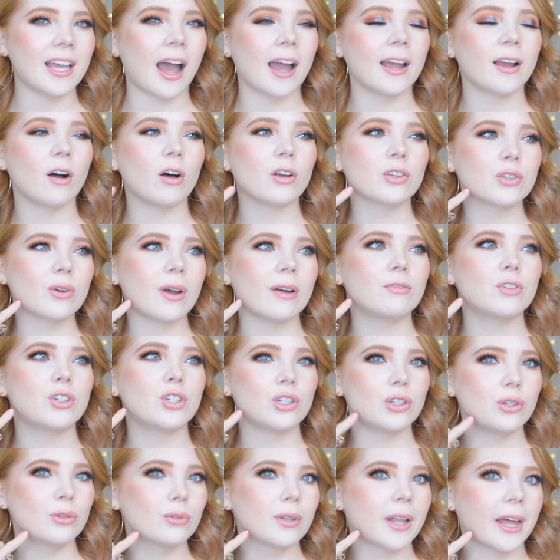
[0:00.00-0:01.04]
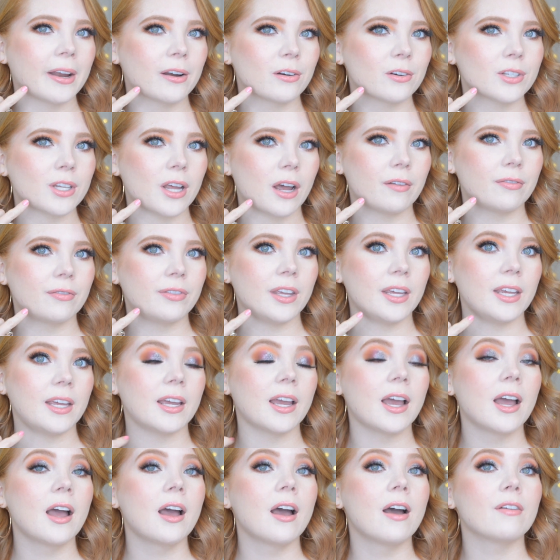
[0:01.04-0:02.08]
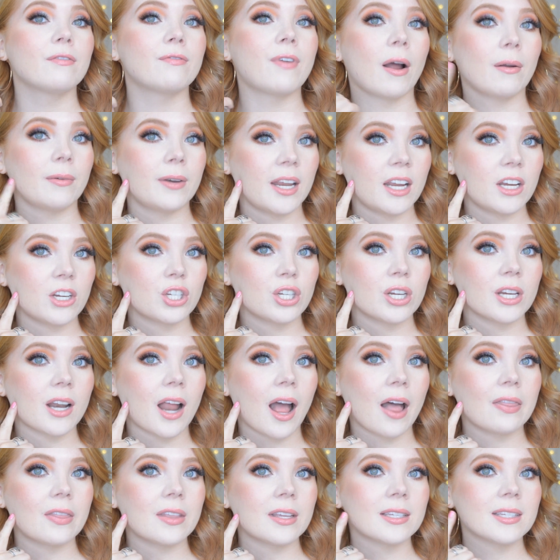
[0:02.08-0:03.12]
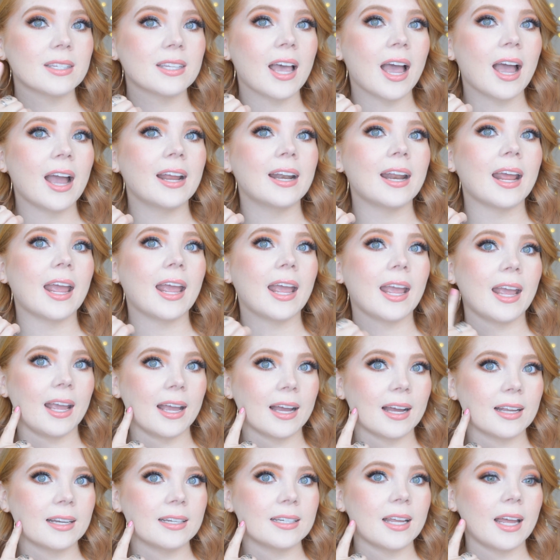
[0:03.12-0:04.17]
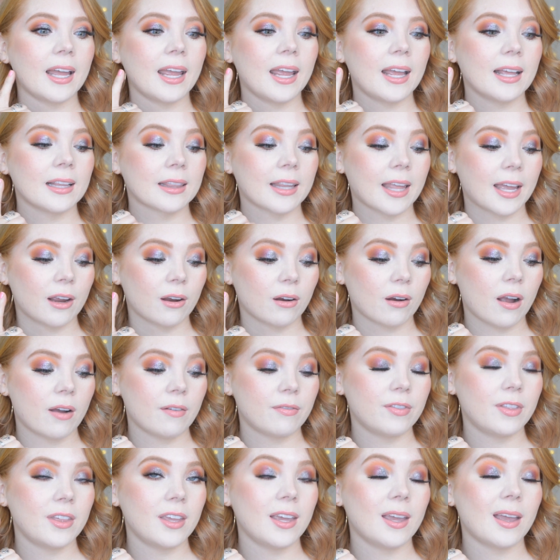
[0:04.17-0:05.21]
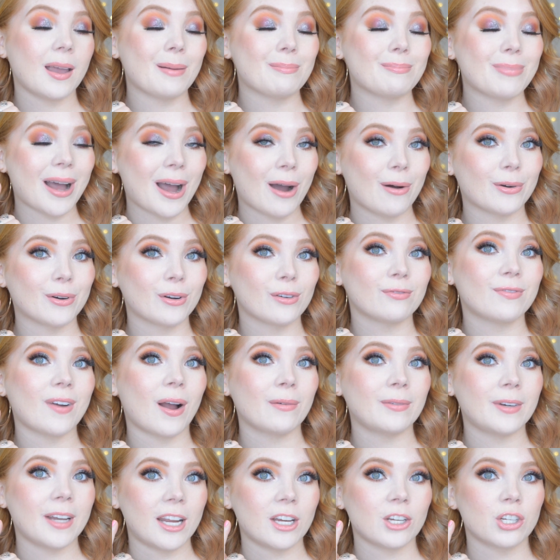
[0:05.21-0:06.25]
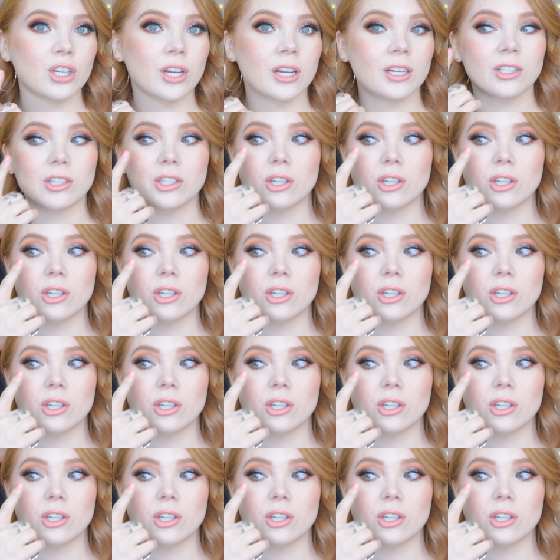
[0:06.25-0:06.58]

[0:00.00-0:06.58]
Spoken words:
I also have 2 layers of the foundation on this side and a layer of the powder foundation.